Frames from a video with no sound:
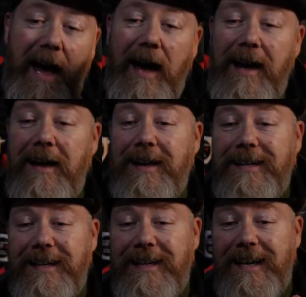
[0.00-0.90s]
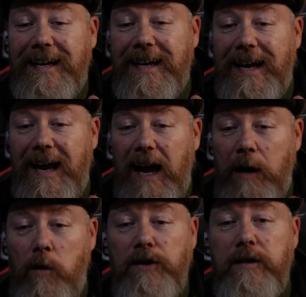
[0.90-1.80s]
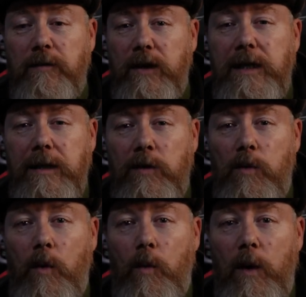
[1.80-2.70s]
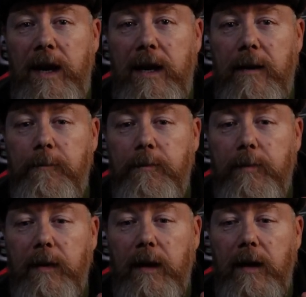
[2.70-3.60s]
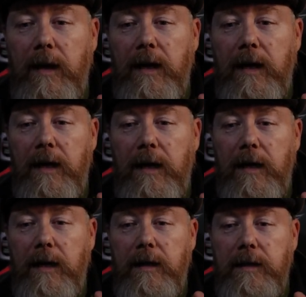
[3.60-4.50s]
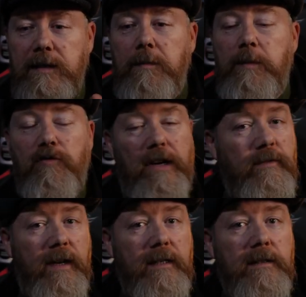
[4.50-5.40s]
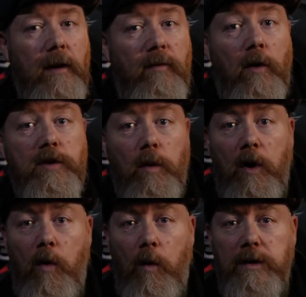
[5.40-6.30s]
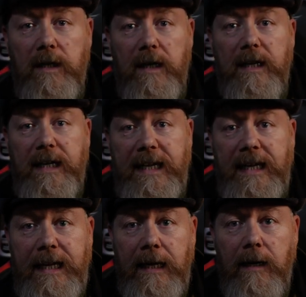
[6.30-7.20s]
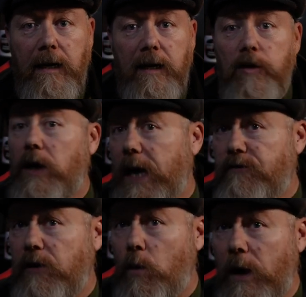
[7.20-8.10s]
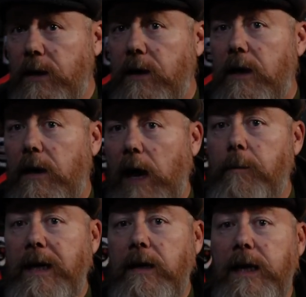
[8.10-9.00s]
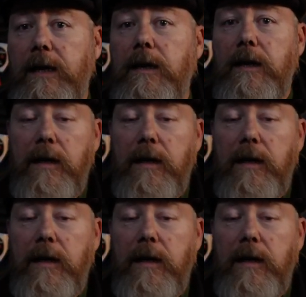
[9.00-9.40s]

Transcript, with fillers: uh, I watched a video where uh, somebody was trying to fix a Vauxhall Corsa E, not electric one. I mean, like